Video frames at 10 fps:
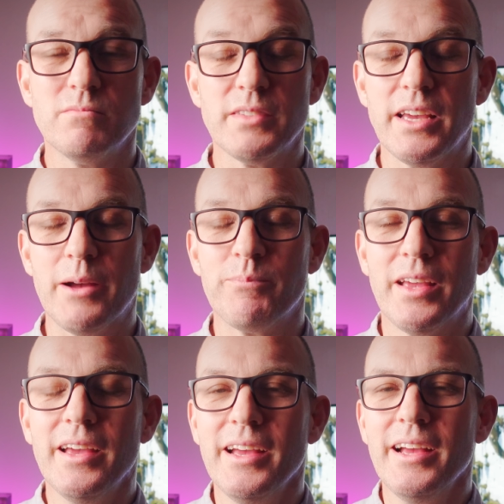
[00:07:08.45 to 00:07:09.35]
yeah
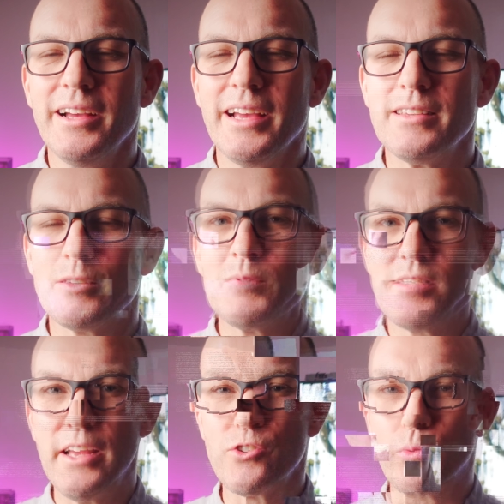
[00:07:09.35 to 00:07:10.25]
is
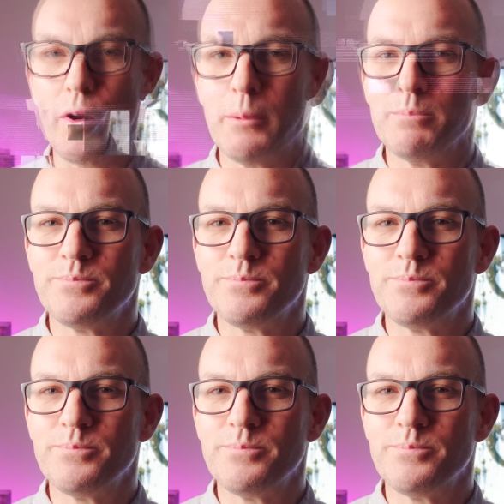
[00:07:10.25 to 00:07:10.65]
substantial, right?